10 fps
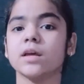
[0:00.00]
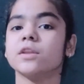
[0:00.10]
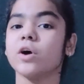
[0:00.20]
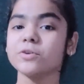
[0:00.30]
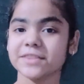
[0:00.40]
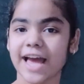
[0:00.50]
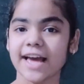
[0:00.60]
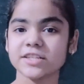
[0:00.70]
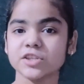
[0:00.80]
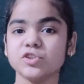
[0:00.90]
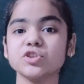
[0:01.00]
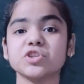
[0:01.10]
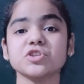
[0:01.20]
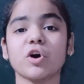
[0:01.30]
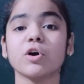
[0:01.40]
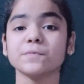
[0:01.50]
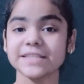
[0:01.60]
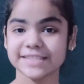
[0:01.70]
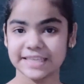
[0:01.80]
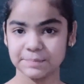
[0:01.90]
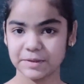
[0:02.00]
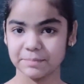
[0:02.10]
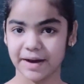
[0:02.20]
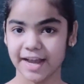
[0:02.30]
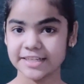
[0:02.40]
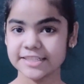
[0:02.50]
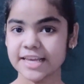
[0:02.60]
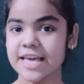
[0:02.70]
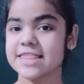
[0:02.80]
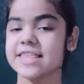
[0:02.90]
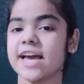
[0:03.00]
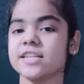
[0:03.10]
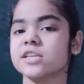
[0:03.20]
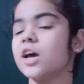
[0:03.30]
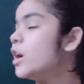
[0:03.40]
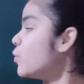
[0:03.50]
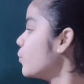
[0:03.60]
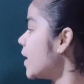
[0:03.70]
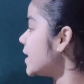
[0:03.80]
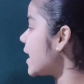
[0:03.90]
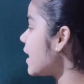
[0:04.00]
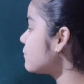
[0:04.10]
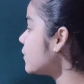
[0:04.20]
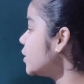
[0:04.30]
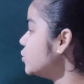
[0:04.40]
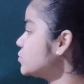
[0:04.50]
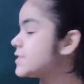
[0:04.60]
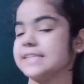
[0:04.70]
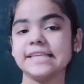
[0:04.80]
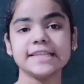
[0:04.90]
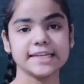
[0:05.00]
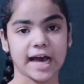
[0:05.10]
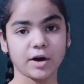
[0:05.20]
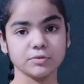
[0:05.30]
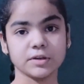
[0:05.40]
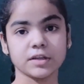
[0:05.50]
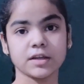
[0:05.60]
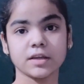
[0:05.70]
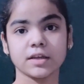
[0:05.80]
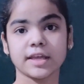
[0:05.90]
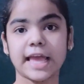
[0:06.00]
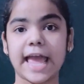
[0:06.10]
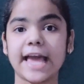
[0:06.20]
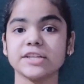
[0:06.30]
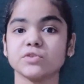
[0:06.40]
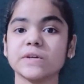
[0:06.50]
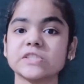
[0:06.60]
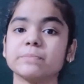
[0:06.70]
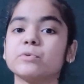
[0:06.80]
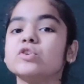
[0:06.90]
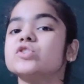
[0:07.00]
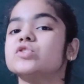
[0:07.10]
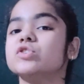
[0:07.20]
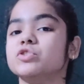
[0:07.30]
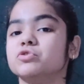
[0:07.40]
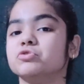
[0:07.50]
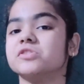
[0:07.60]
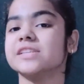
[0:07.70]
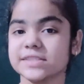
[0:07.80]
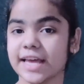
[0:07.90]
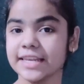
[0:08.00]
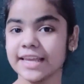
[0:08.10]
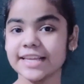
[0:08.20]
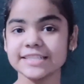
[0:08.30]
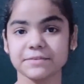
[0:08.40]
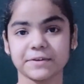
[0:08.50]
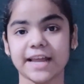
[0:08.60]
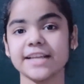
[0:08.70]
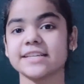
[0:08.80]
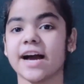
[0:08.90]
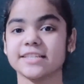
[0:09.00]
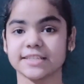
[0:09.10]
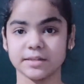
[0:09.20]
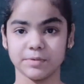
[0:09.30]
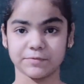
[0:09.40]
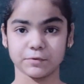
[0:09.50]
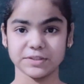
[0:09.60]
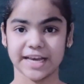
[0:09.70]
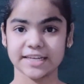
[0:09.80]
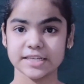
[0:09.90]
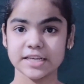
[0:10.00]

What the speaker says: Note that you should always keep in mind that whenever you see the noun and you are supposed to use any indefinite article before that,